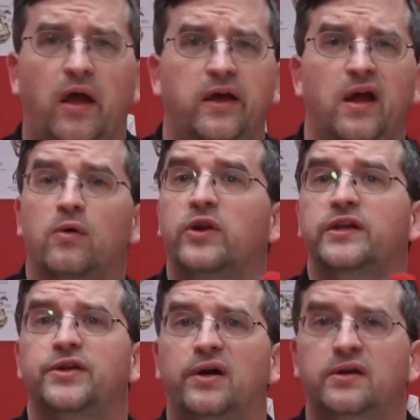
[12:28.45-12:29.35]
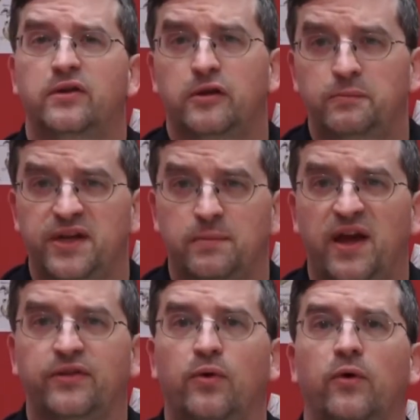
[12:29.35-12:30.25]
I already talked a little bit
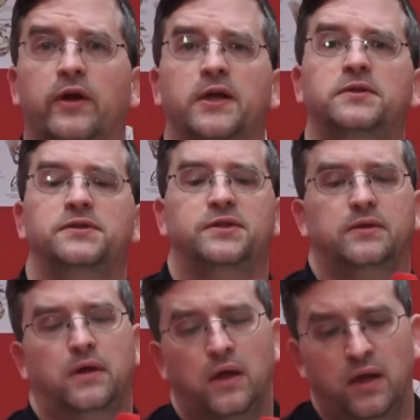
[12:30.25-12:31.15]
about the organs.